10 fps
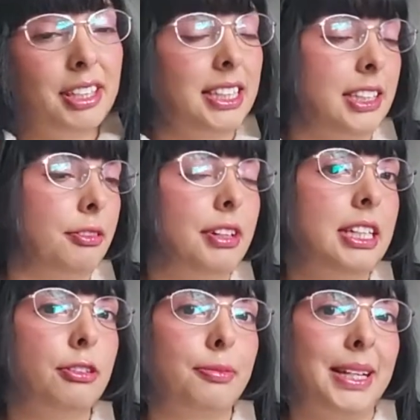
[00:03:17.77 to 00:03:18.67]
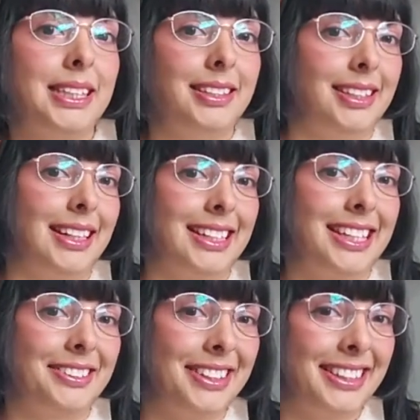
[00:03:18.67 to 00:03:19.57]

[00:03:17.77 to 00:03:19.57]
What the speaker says: It's really romantic and cute.